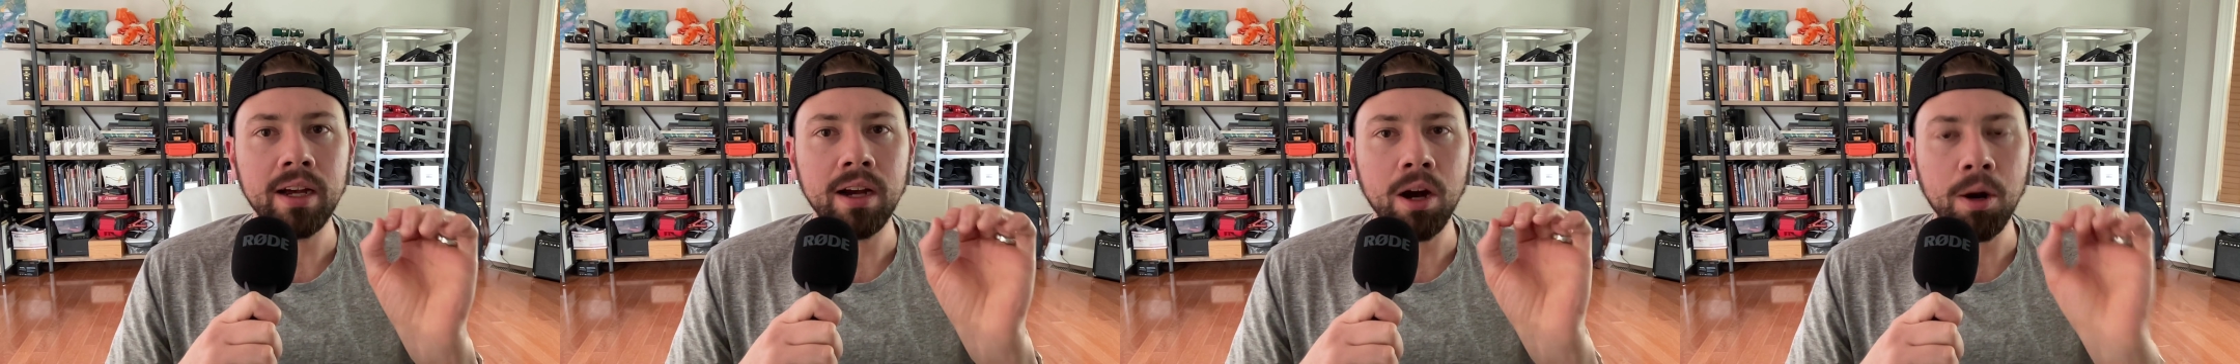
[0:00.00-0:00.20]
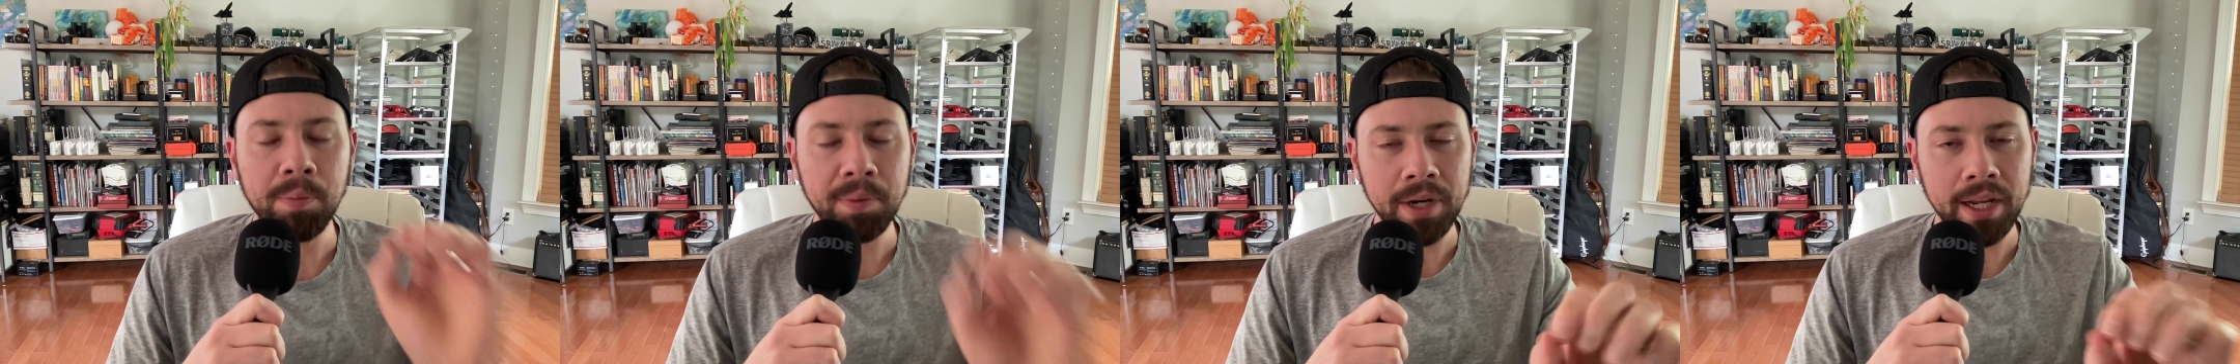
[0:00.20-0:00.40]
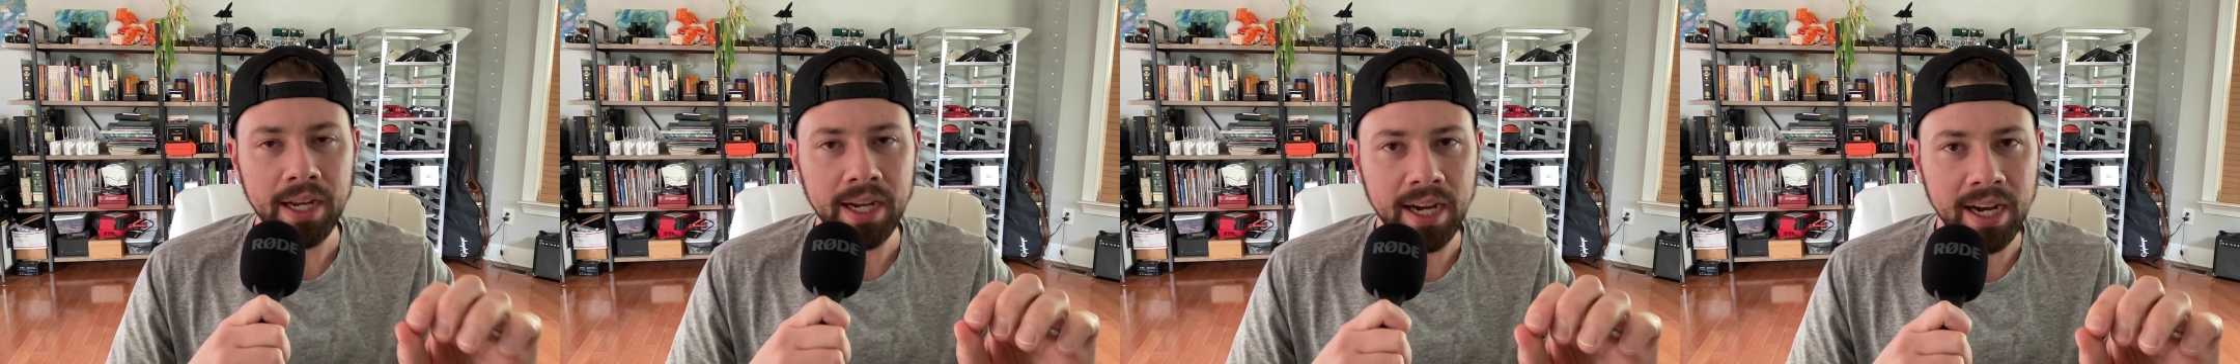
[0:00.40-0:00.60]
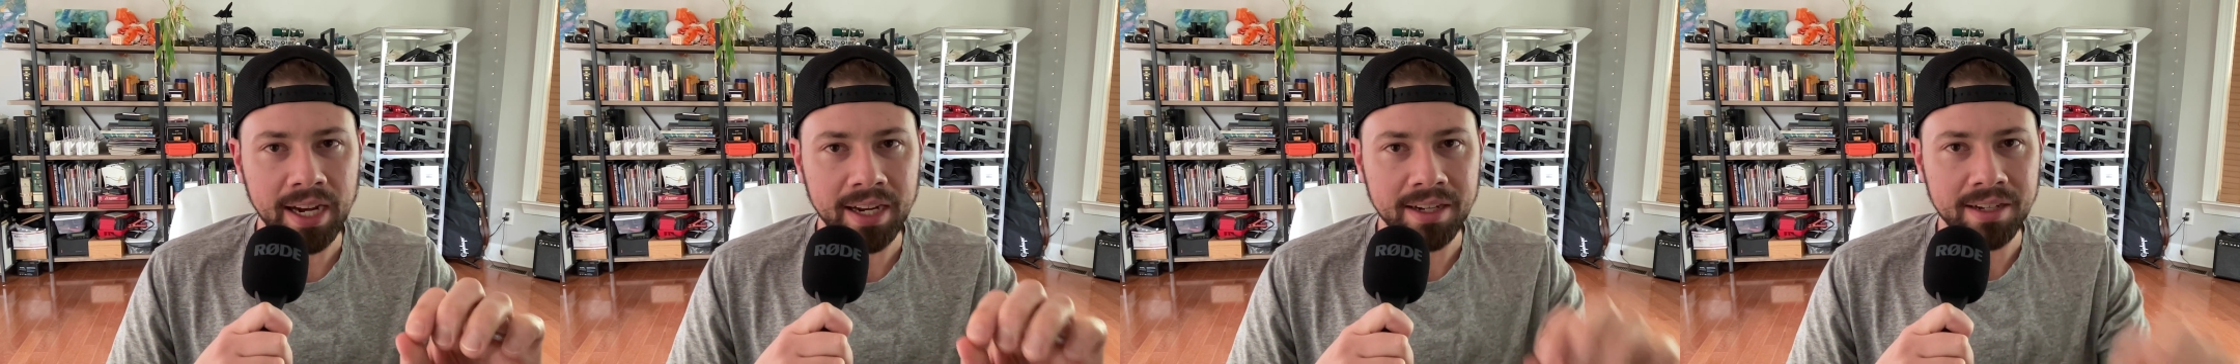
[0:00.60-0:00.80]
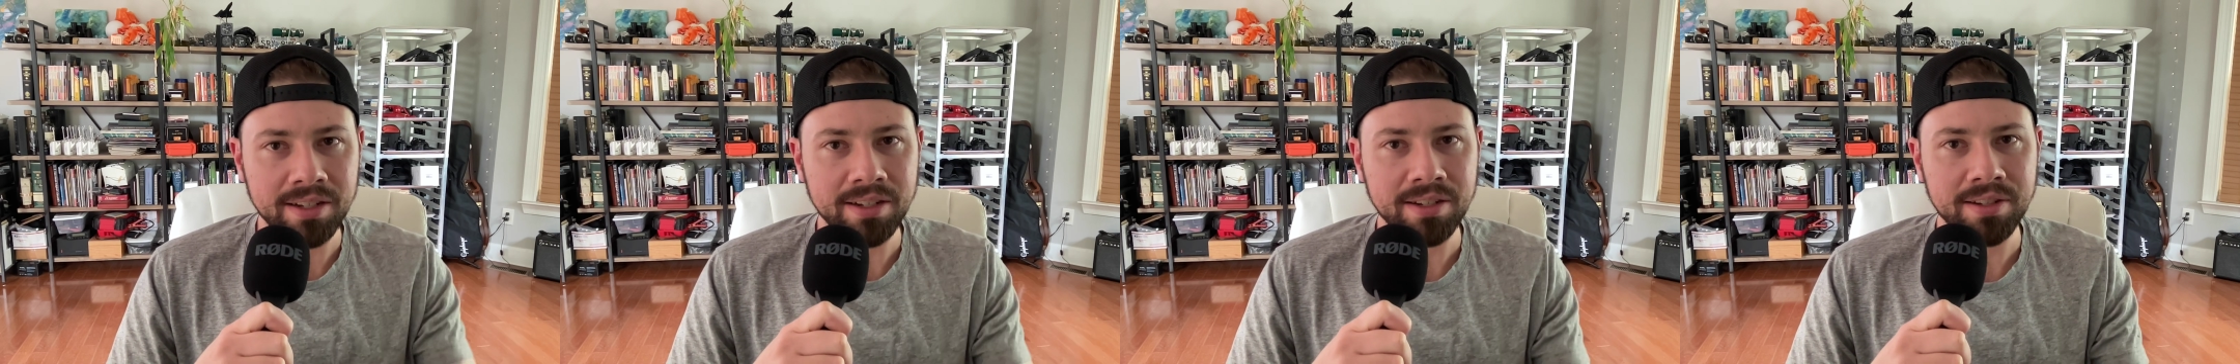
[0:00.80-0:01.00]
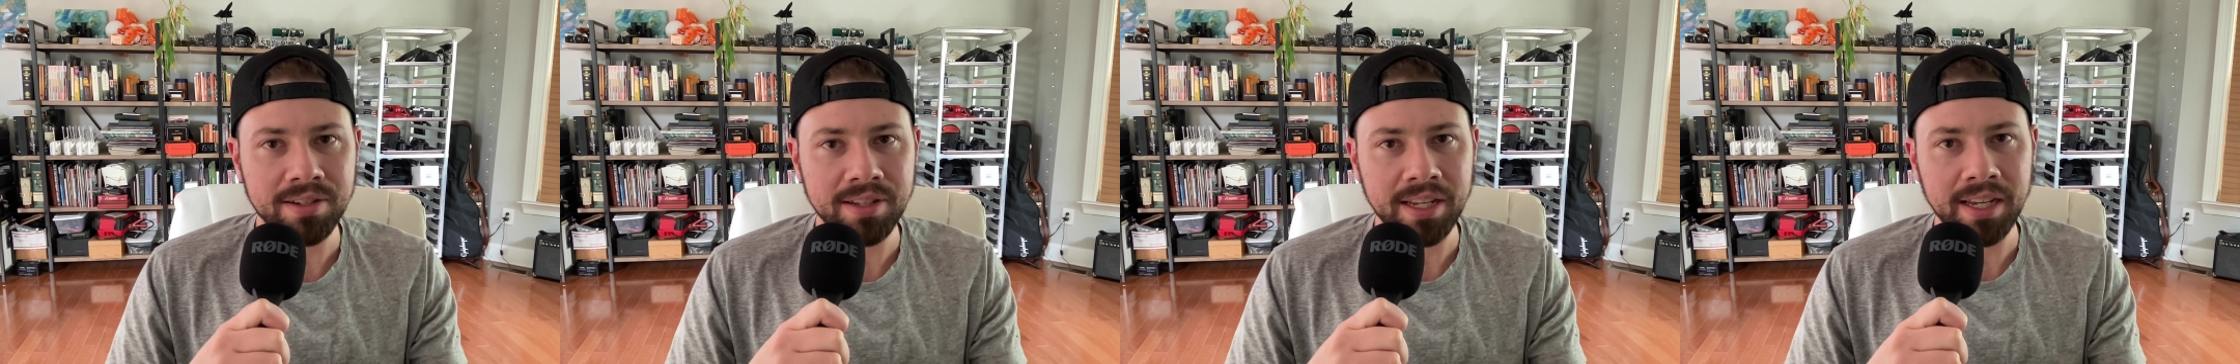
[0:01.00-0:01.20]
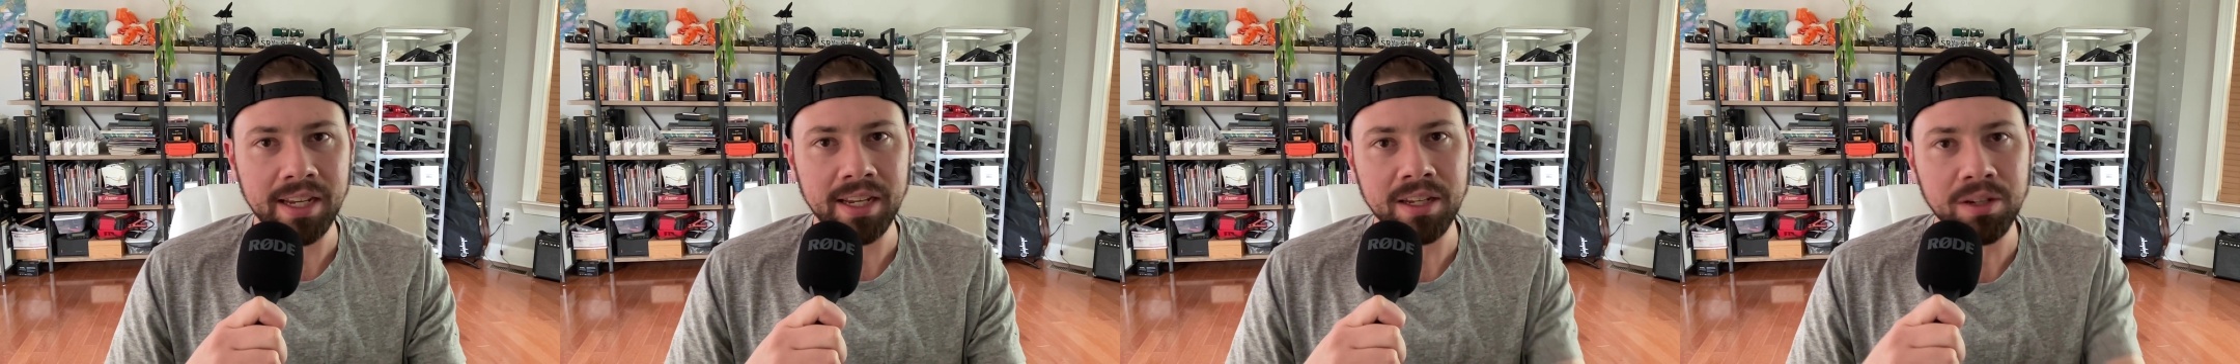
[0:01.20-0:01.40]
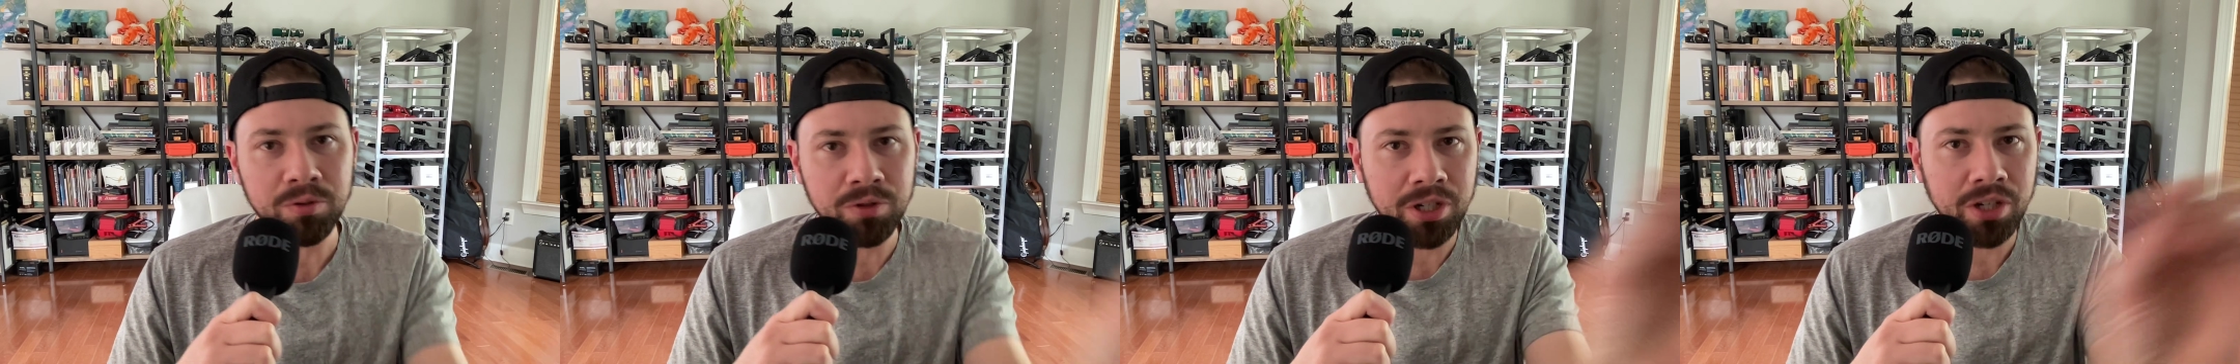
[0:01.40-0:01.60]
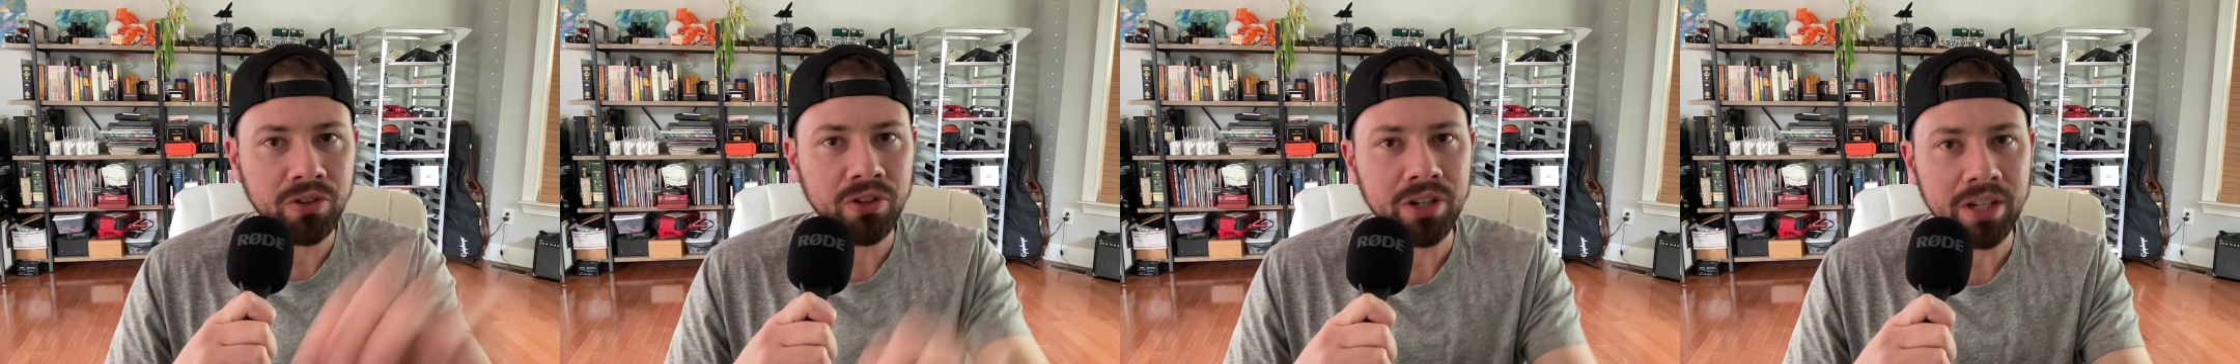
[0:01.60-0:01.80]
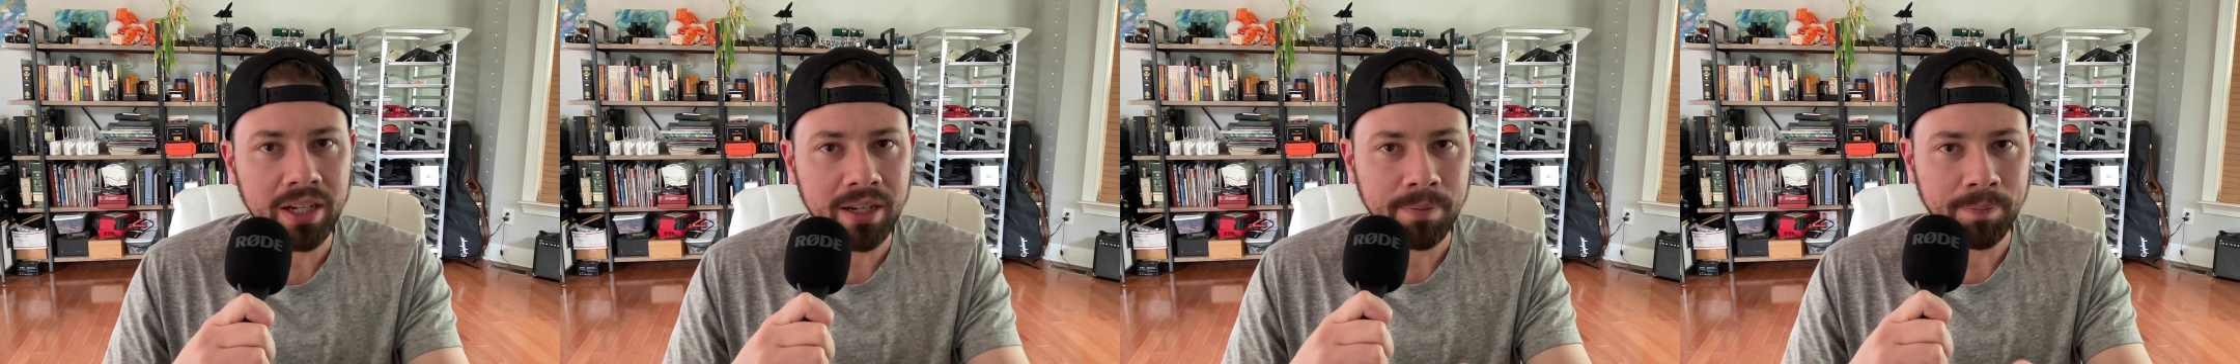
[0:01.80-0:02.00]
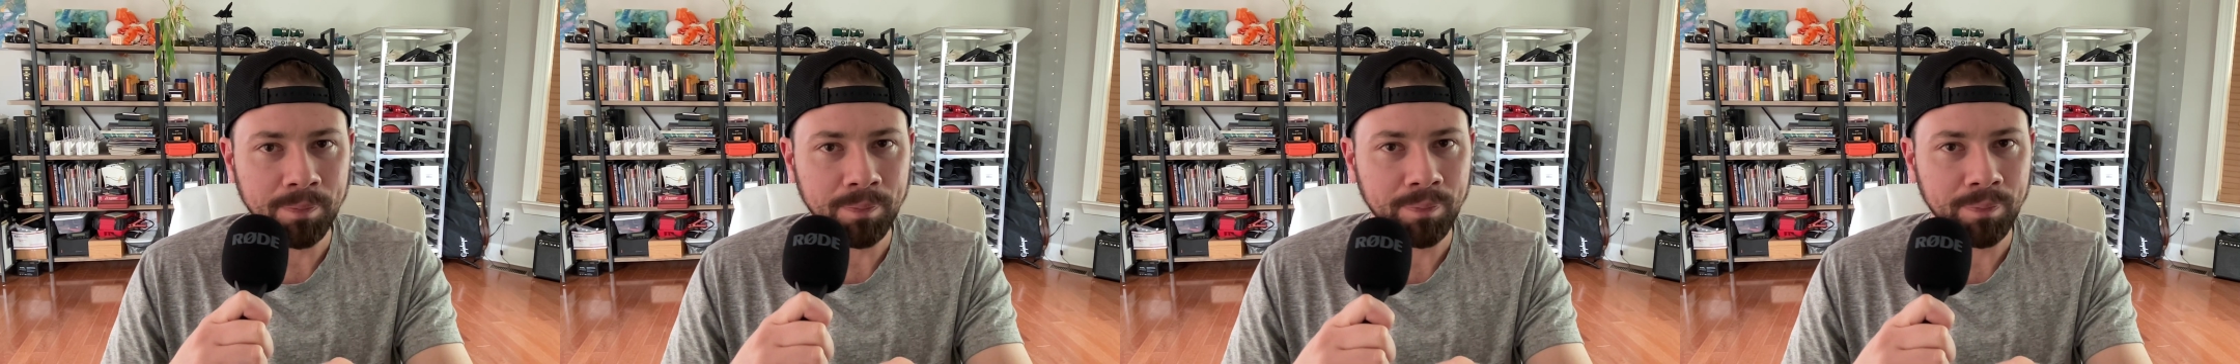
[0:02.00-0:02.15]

OpenAI is the utility